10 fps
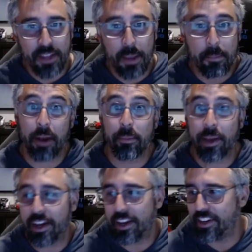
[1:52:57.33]
may or may
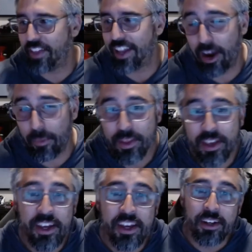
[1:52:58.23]
not edit that out.
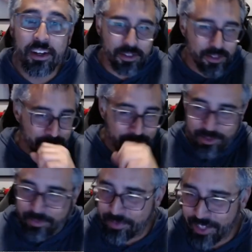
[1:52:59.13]

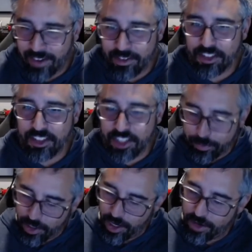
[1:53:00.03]
I'm going to have a
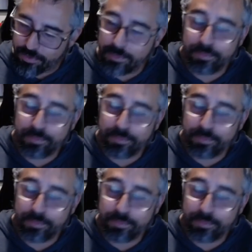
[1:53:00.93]
sip of,